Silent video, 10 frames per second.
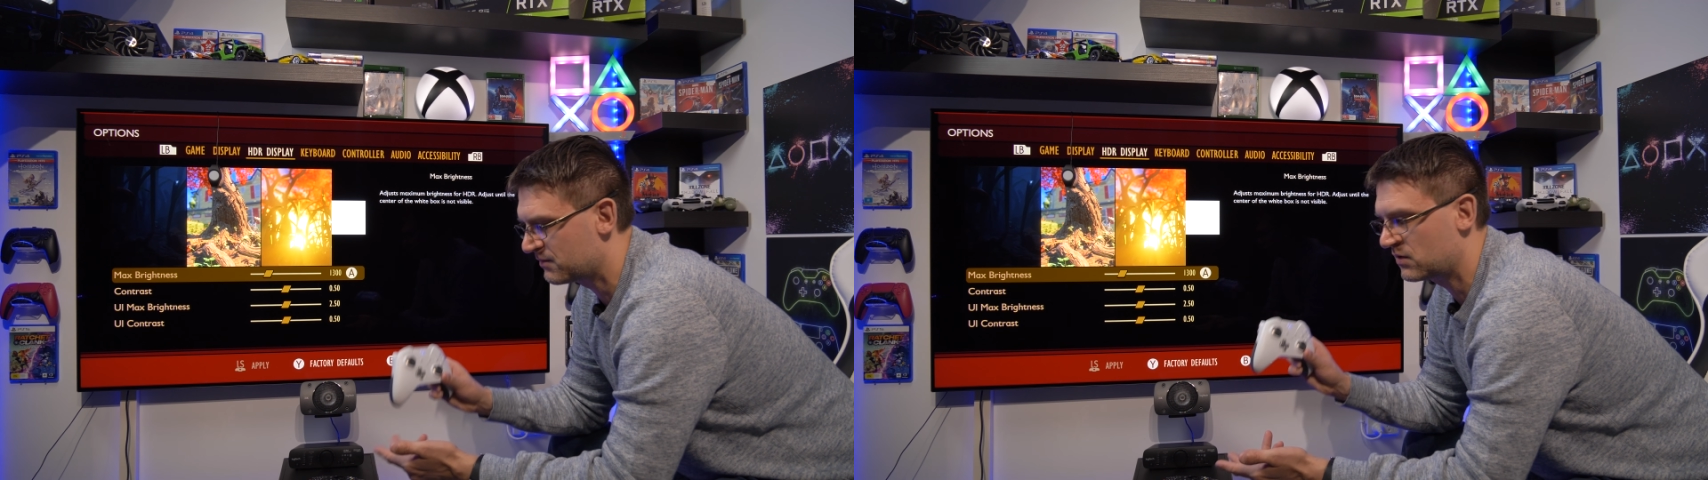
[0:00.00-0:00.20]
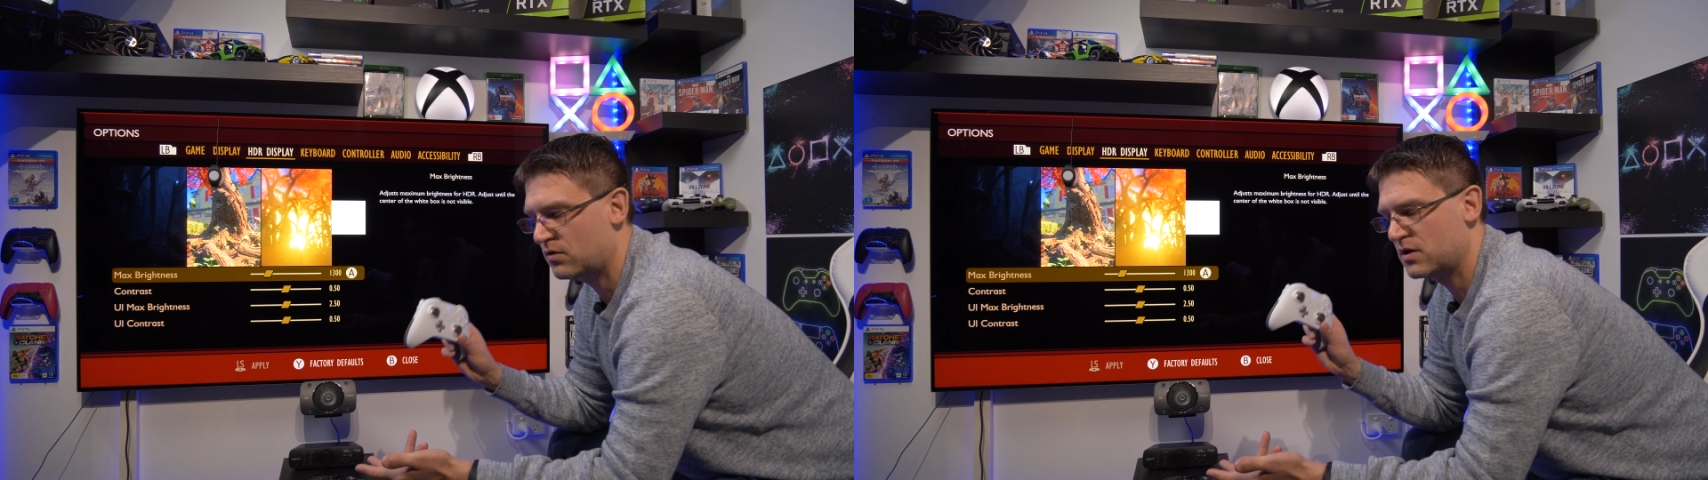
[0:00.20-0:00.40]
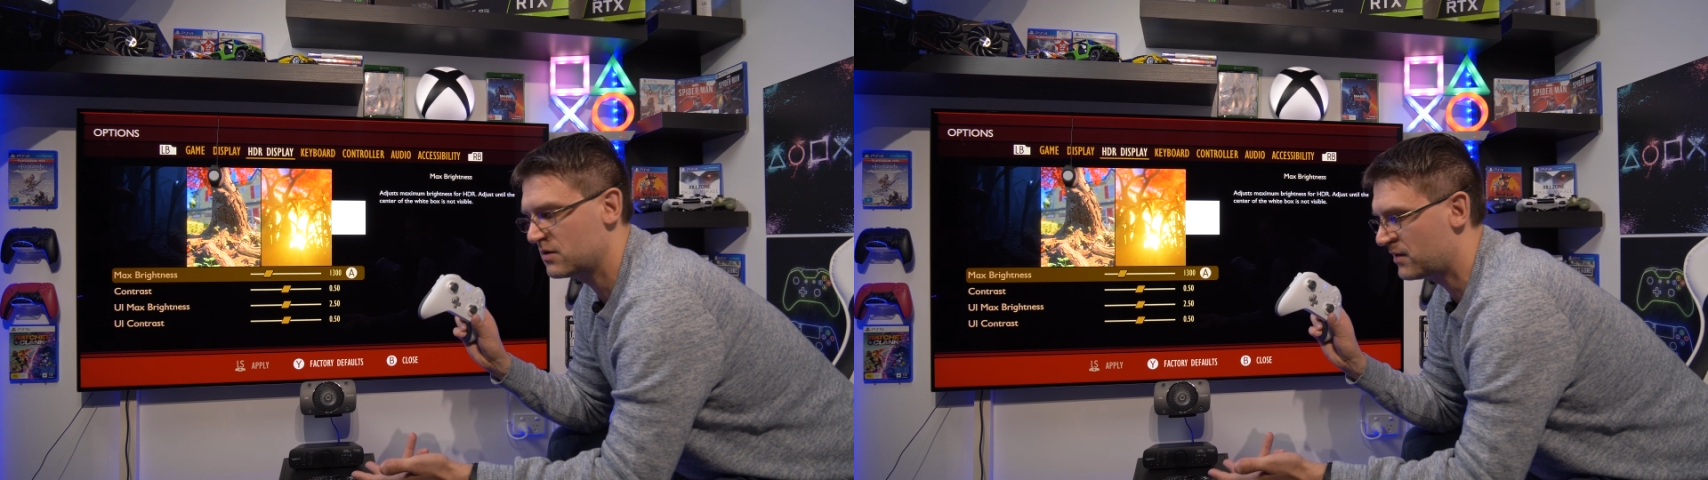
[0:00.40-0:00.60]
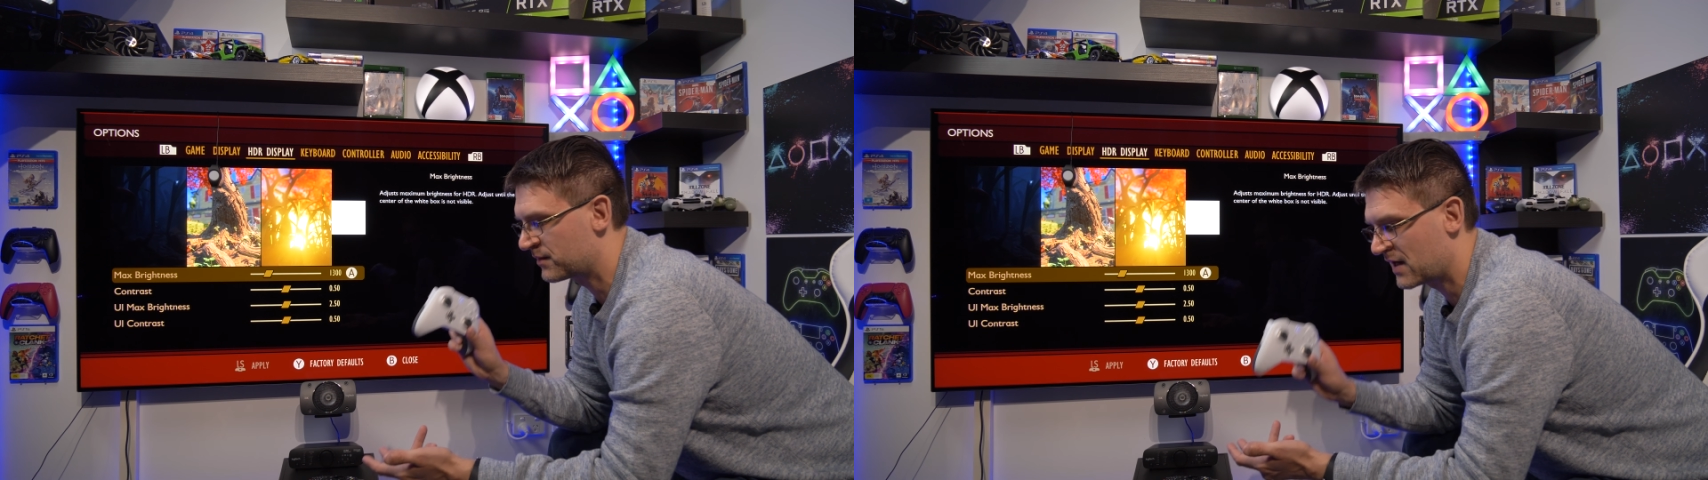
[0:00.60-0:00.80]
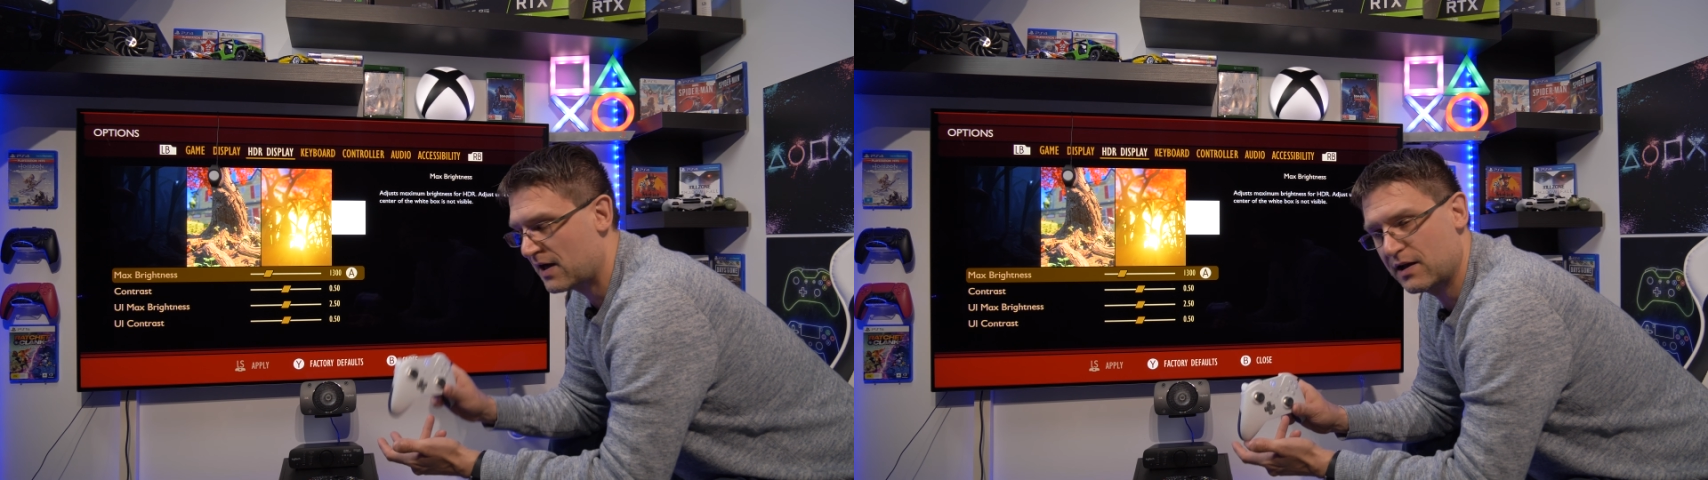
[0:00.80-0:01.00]
we're talking
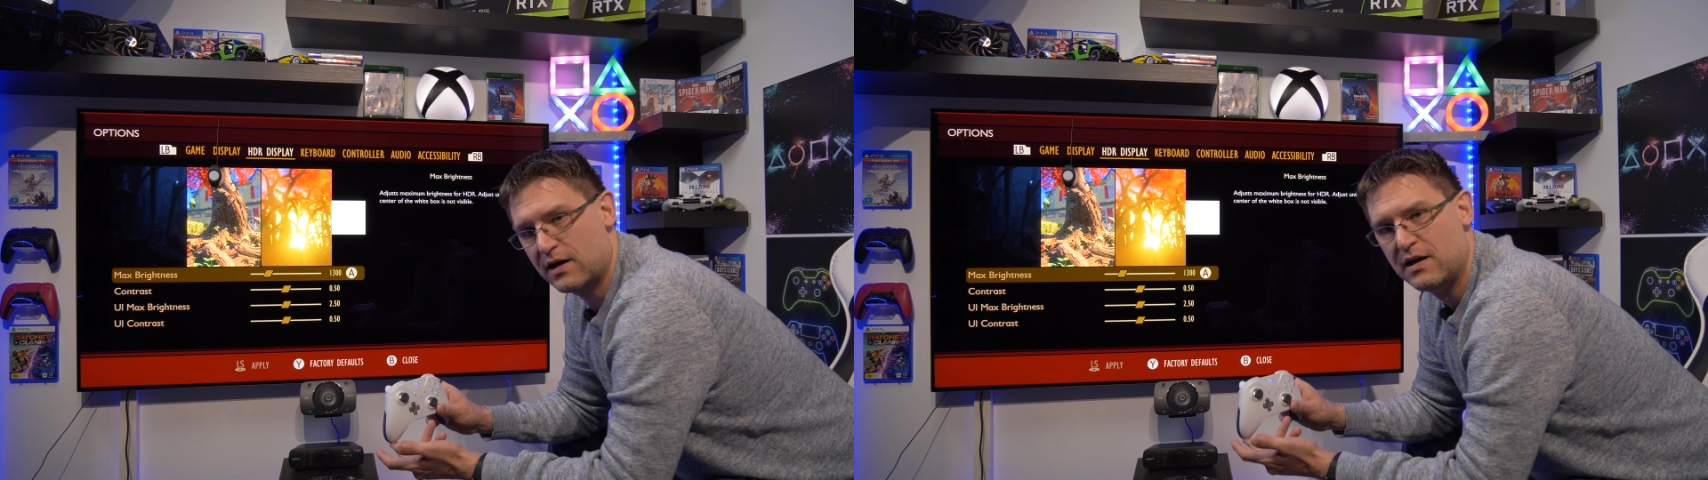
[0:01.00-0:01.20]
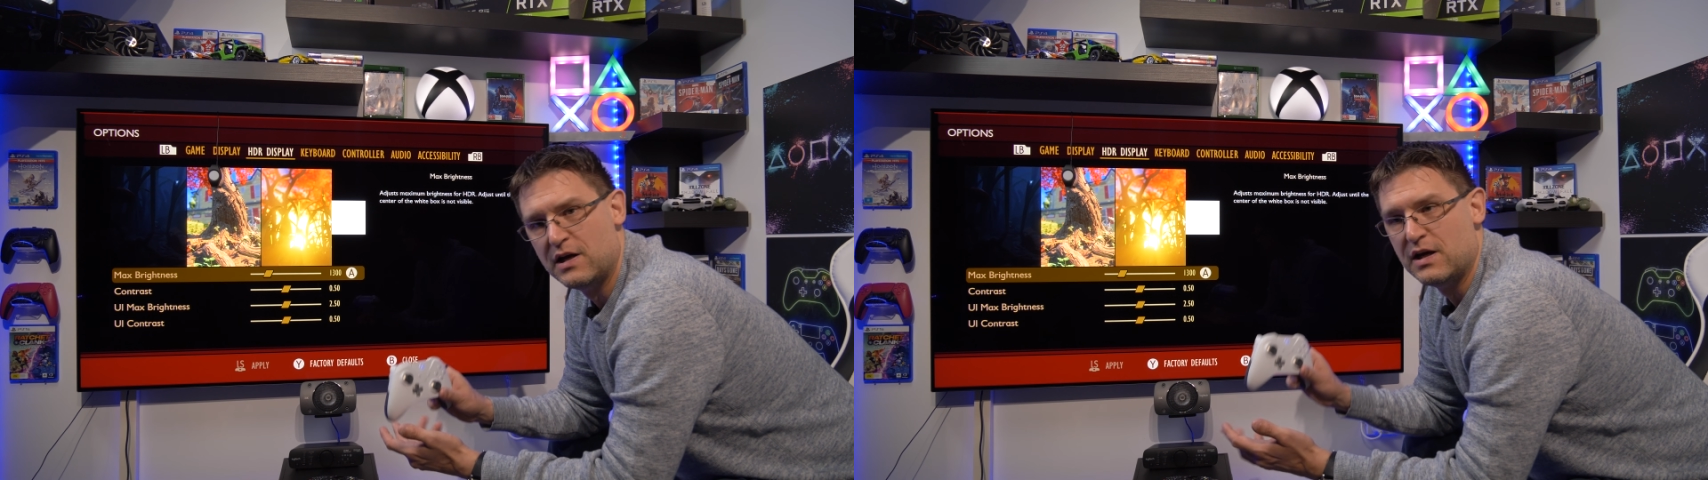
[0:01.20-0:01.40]
about color.